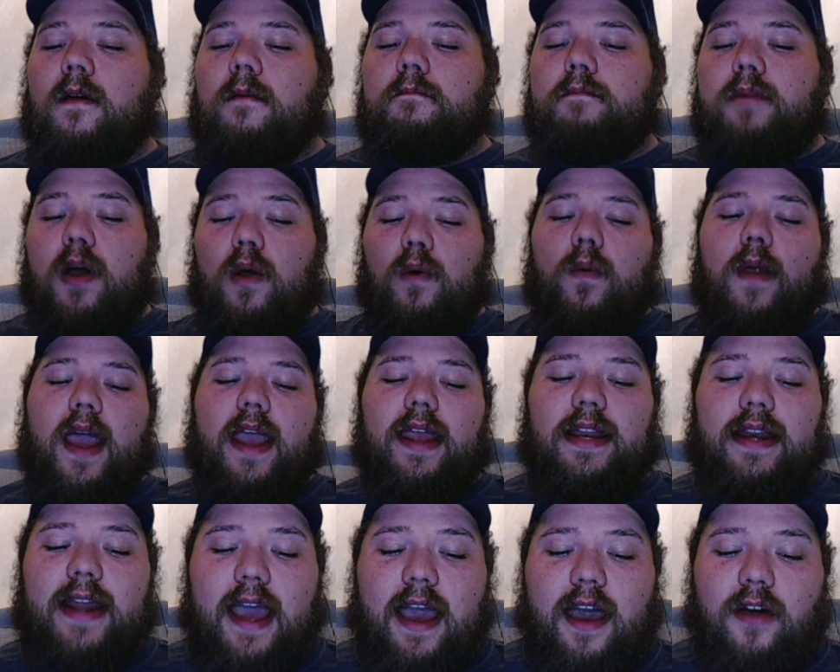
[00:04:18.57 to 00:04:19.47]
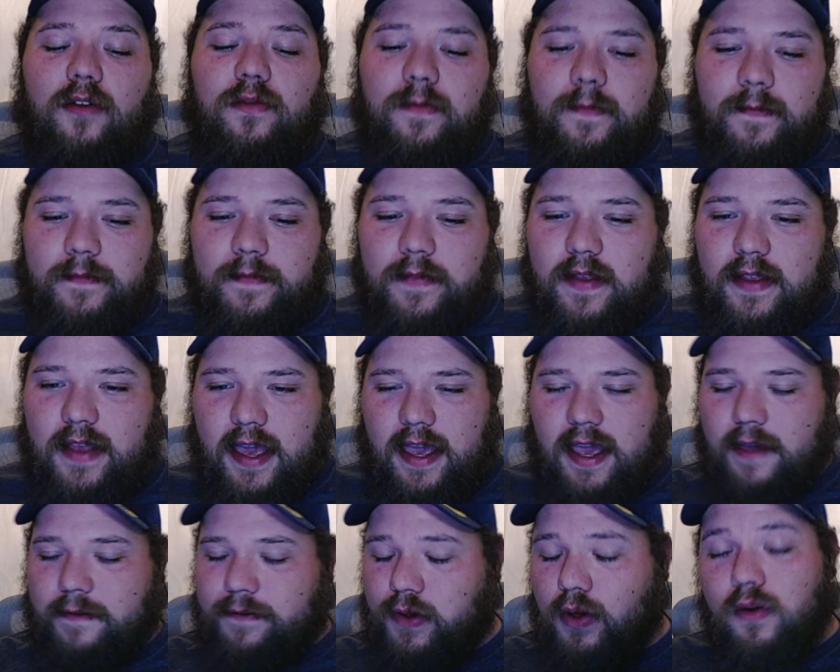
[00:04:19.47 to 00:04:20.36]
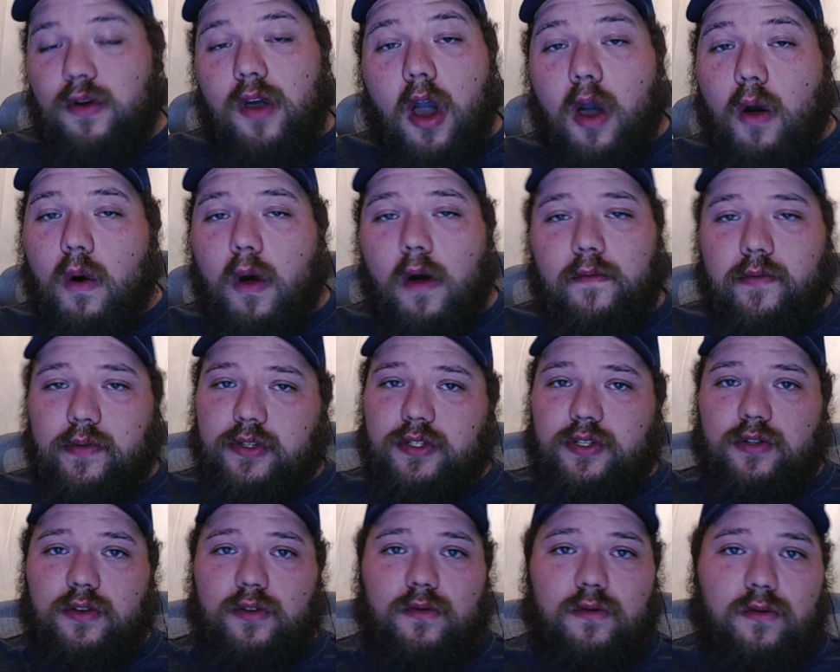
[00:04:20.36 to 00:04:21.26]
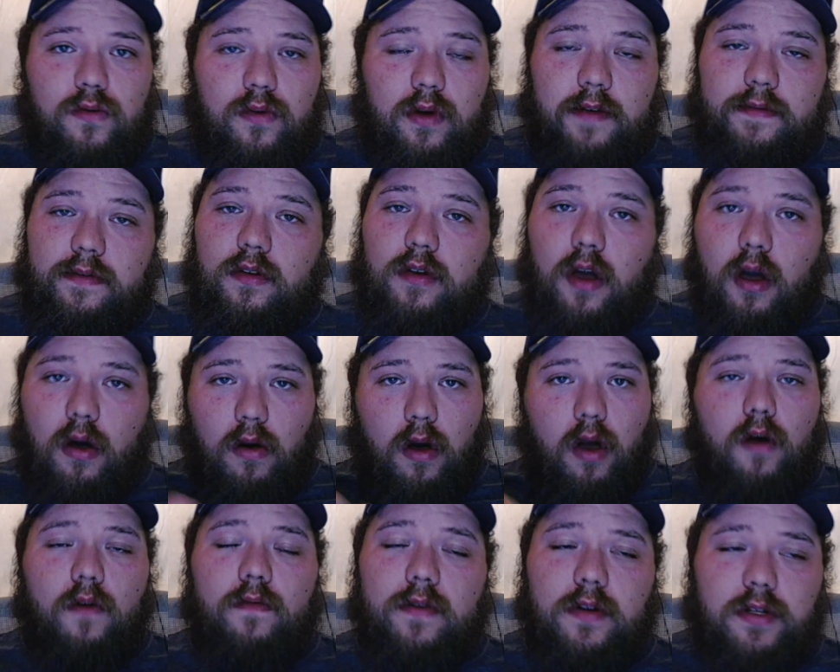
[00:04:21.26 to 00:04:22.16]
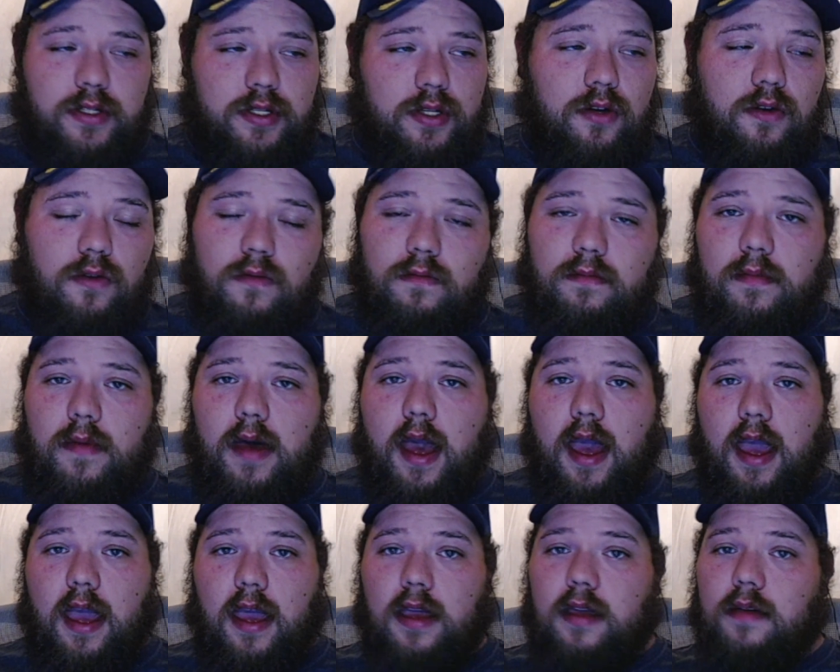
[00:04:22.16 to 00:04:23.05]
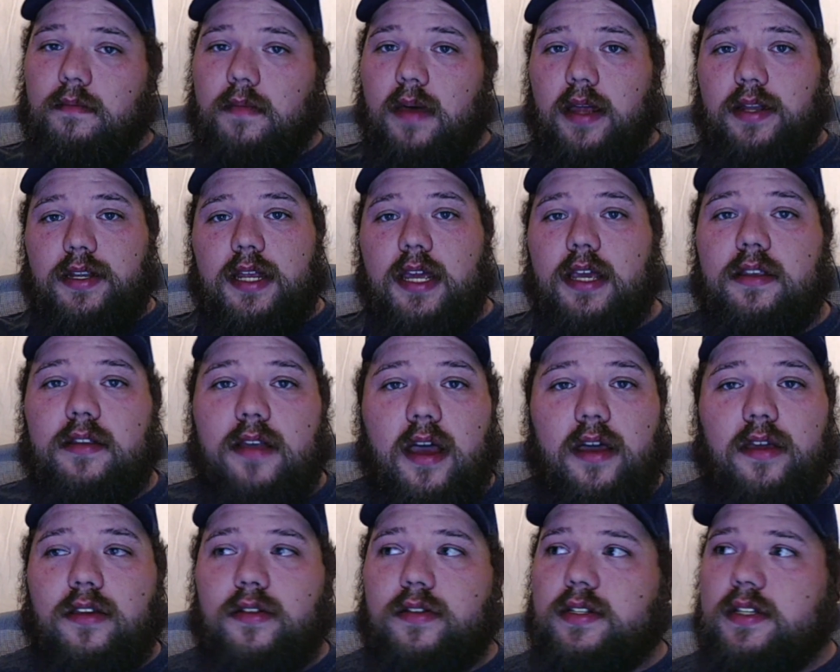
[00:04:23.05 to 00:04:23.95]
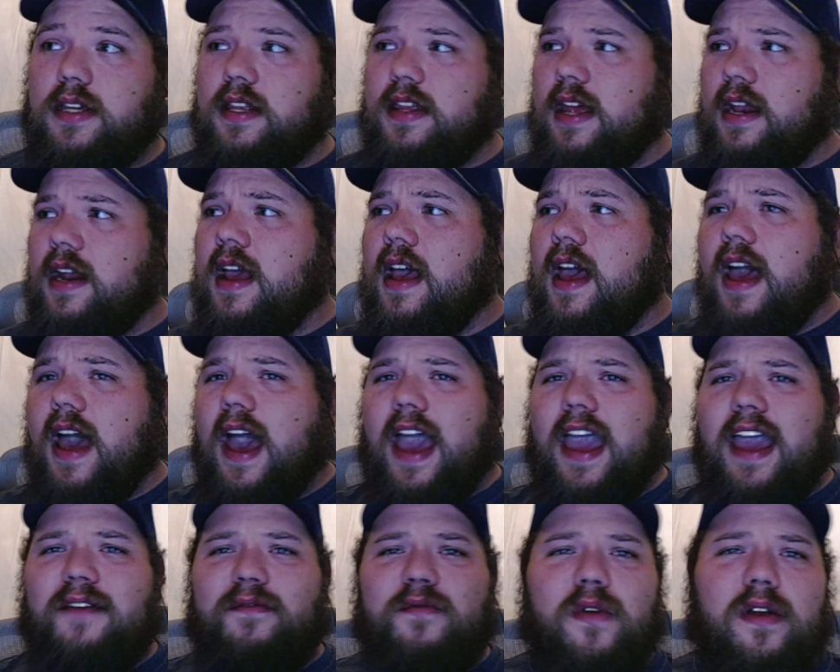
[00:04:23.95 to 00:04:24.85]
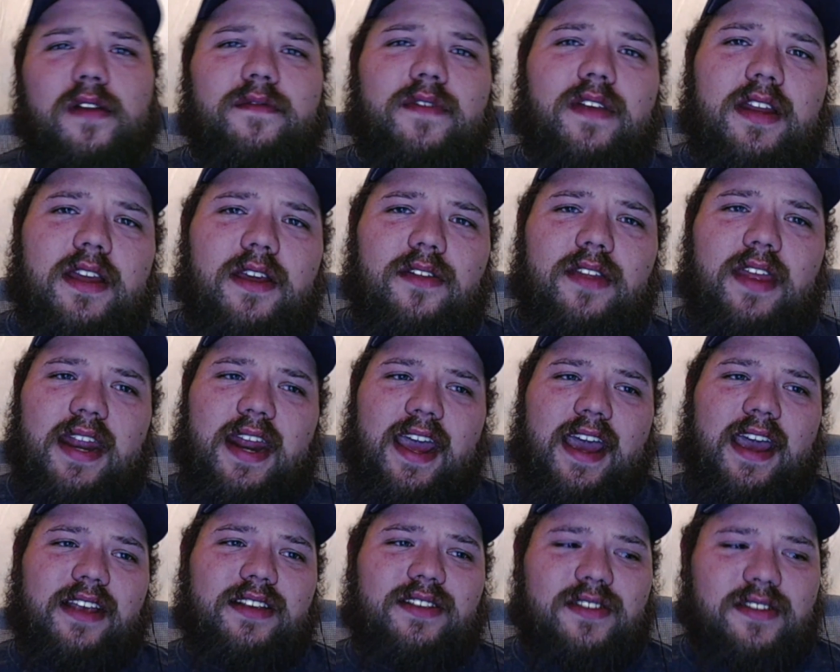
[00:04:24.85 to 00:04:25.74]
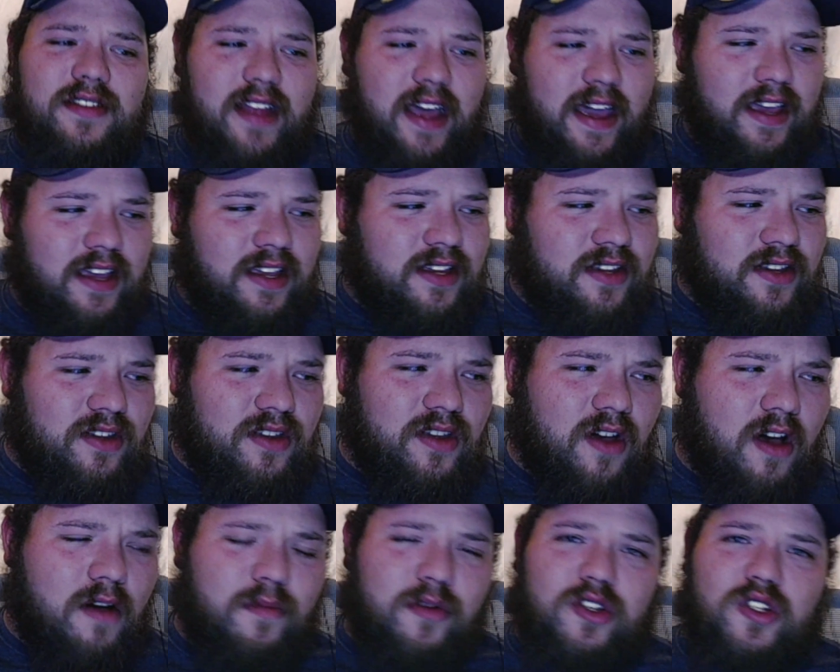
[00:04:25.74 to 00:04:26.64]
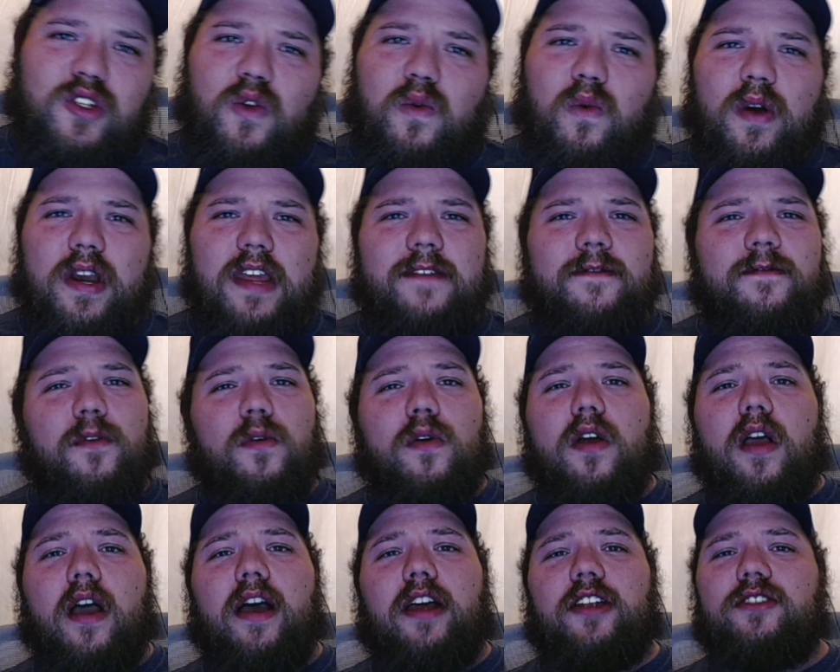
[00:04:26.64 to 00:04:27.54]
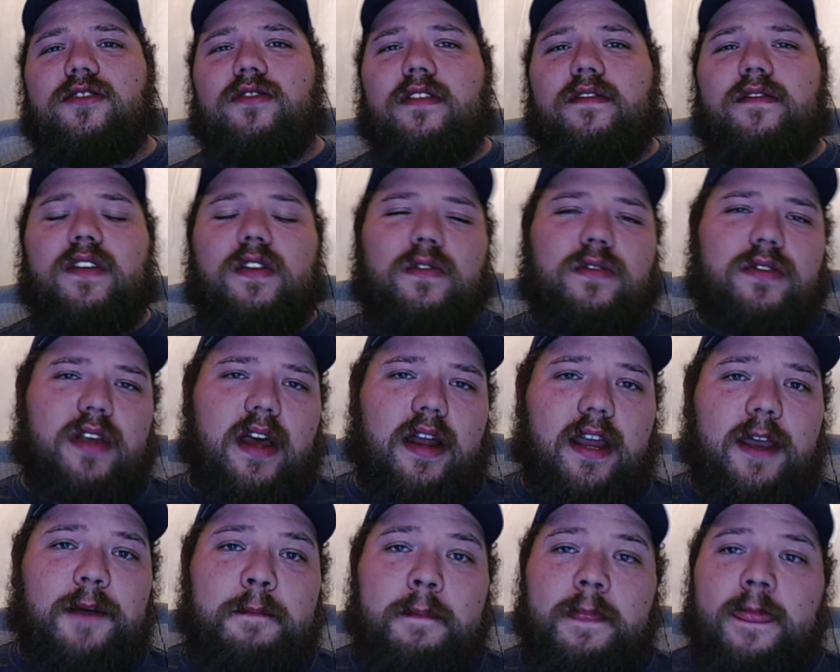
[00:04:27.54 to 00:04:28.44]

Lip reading: But right now, like if you go over to my TikTok, you'll see that I have one video that has like almost 2,400 views on it.